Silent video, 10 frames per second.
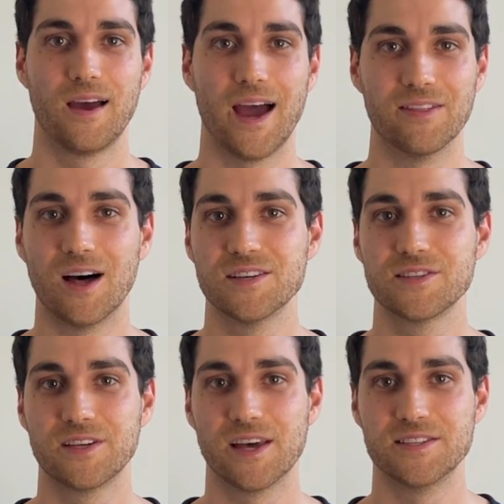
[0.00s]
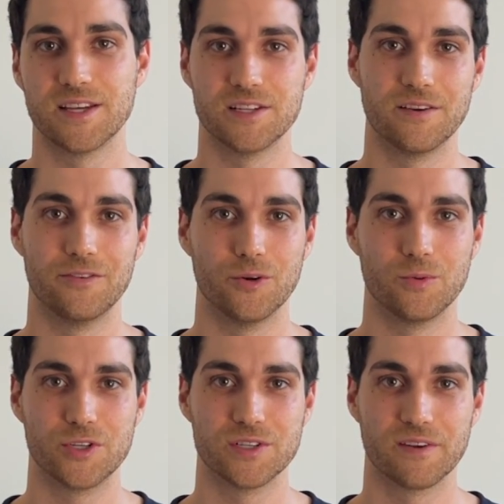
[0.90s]
And lastly, there's the interview,
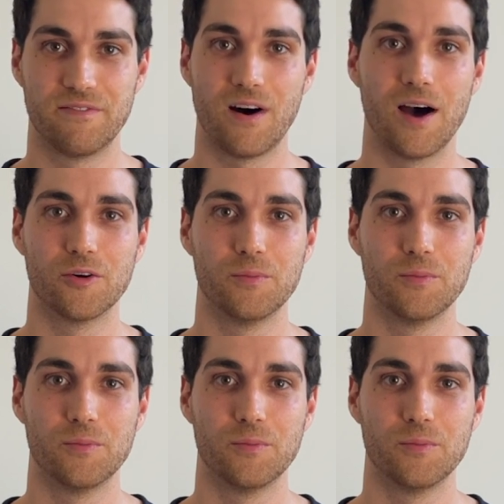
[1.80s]
which is the final